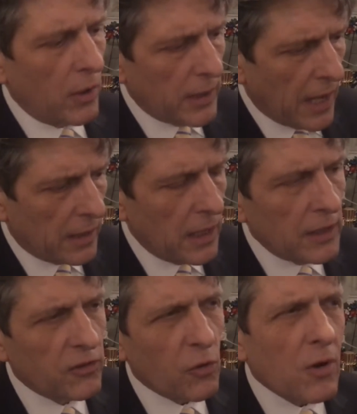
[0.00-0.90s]
again,
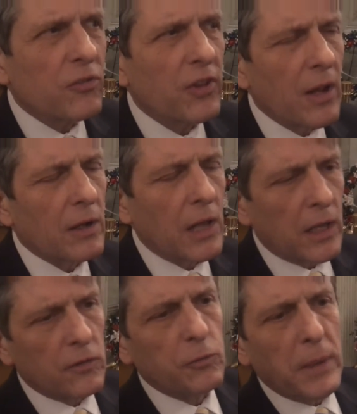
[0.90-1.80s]
it sort of sounded
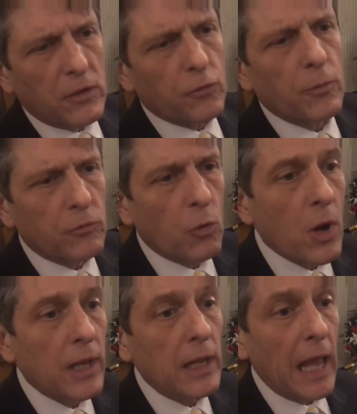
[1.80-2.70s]
like a speech from
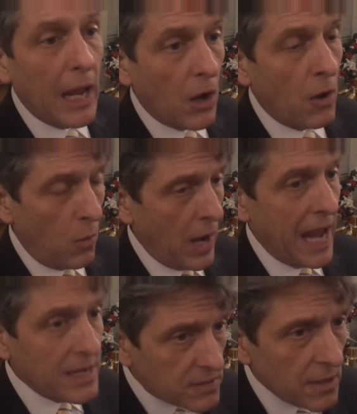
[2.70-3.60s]
2008,
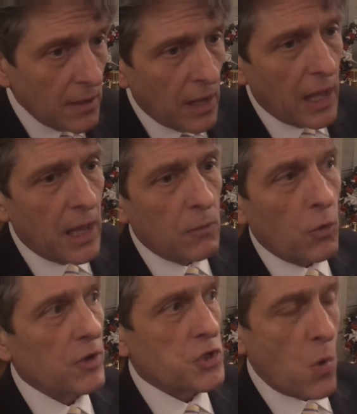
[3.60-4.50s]
and
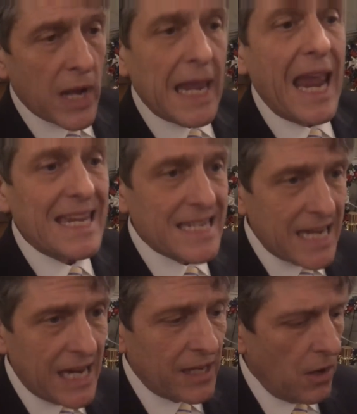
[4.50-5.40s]
we're in
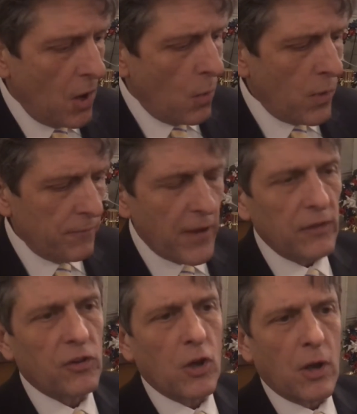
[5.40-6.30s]
2018. We
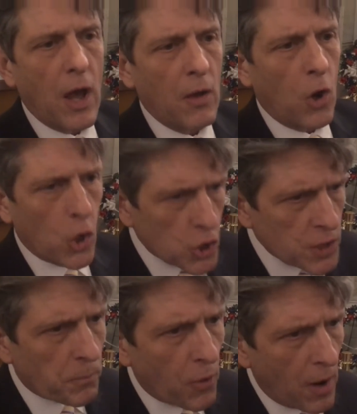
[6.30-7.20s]
face an uh,
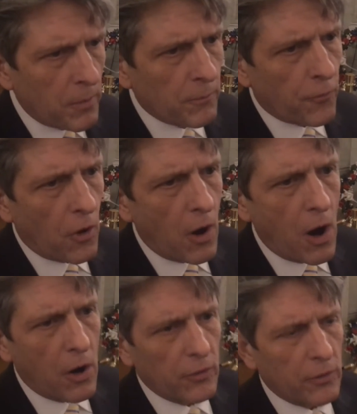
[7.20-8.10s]
urgent problem for our,
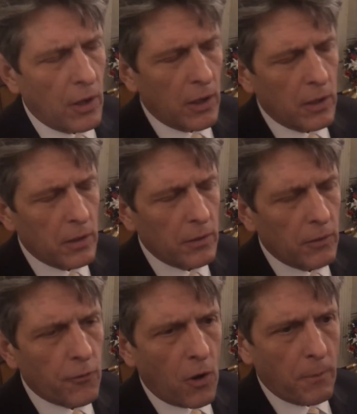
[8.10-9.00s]
our uh,
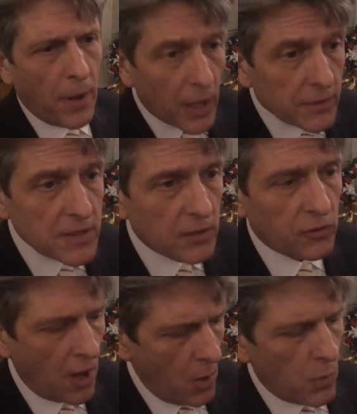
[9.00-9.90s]
for our
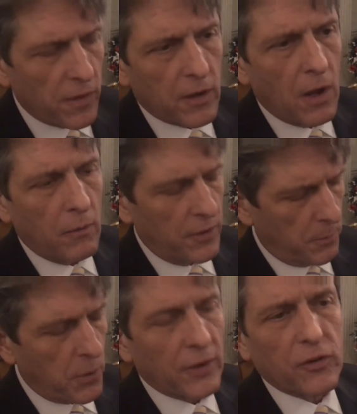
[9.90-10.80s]
politics with a with
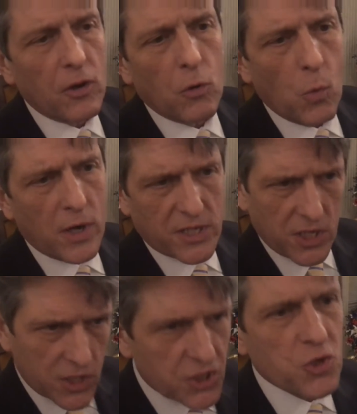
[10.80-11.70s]
a president who wants
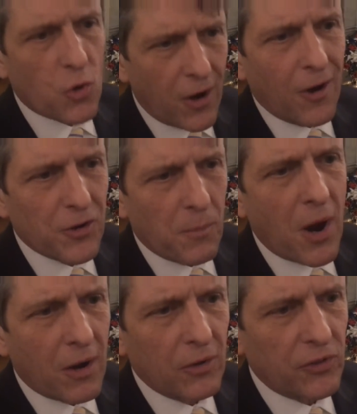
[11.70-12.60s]
to destroy our
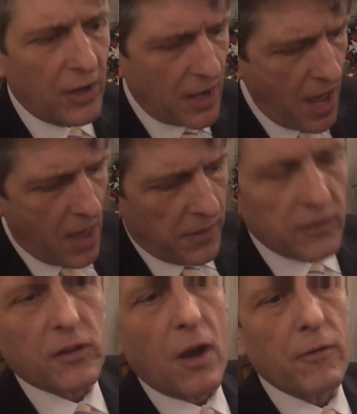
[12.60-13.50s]
democracy.
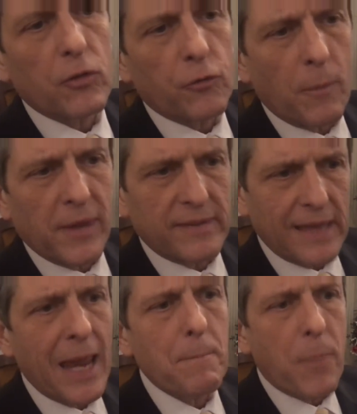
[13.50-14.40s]
This governor is from the
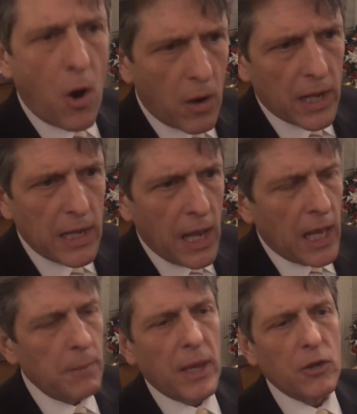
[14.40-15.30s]
same party.
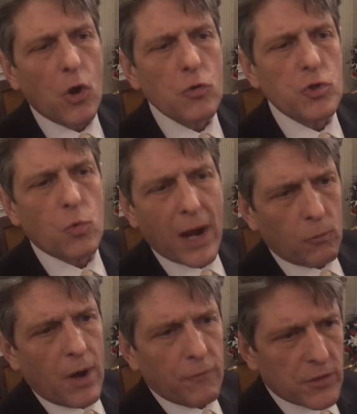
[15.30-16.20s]
He made no
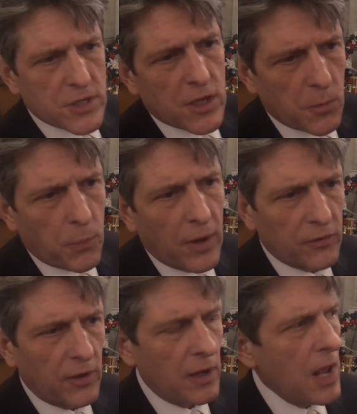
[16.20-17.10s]
direct reference to the
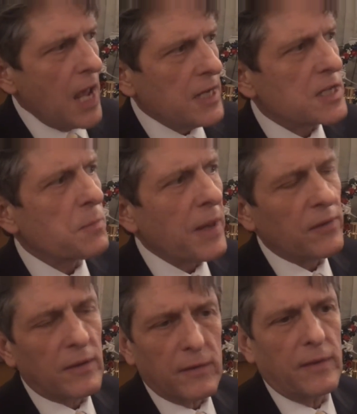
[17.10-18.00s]
president. He just
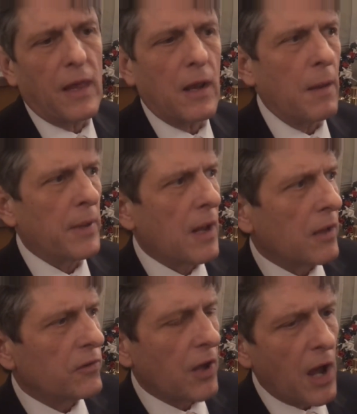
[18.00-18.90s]
basically said, "I'm a
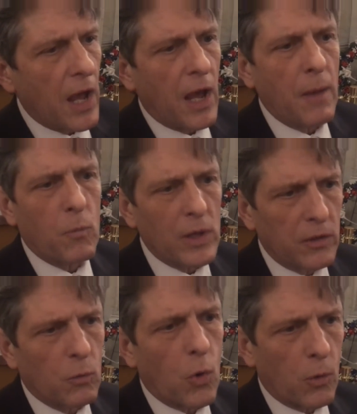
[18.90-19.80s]
nice guy. I'm
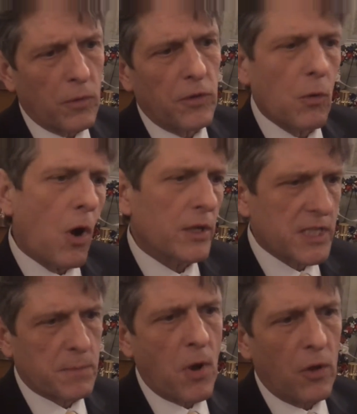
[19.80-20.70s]
willing to work with you on
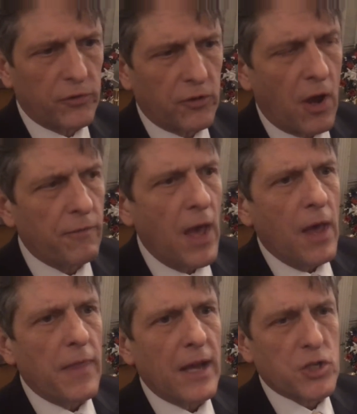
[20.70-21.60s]
small stuff.
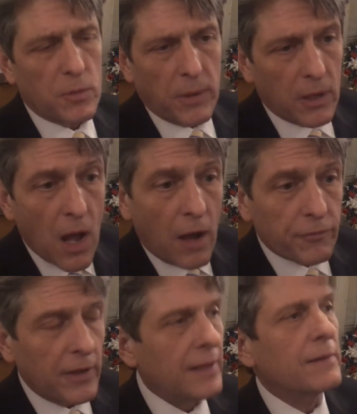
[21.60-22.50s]
That should be enough."
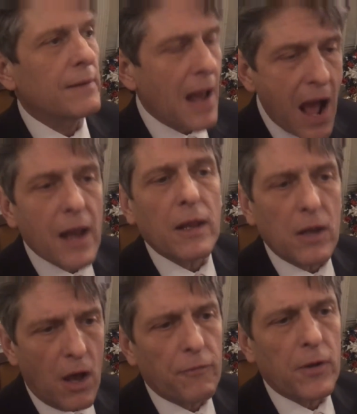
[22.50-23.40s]
It's not
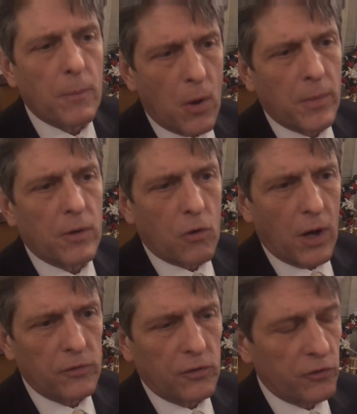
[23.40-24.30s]
enough at a moment of
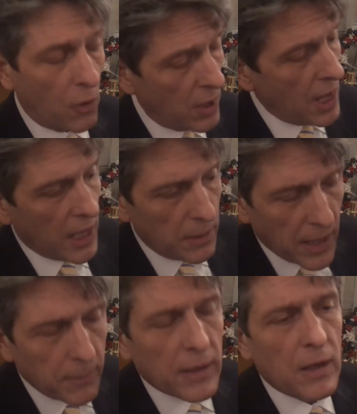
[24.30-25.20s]
crisis. So he
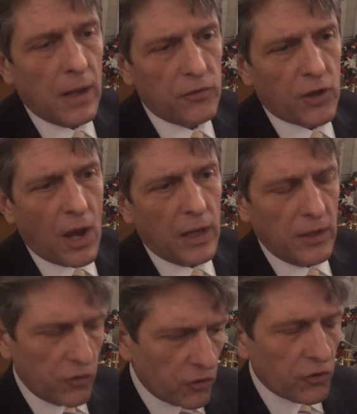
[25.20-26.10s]
may be a nice guy.
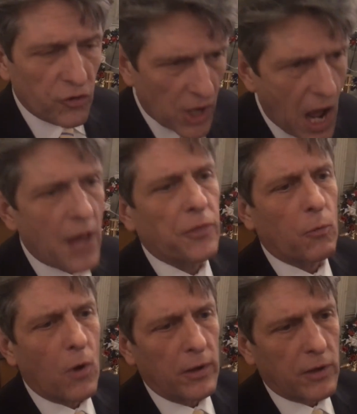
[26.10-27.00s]
He's just not
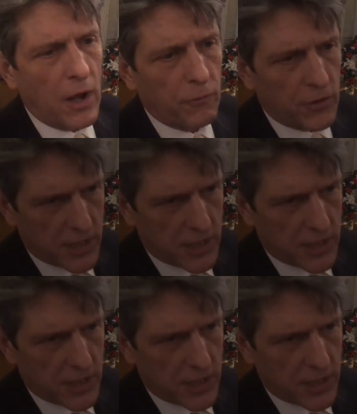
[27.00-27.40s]
the right guy for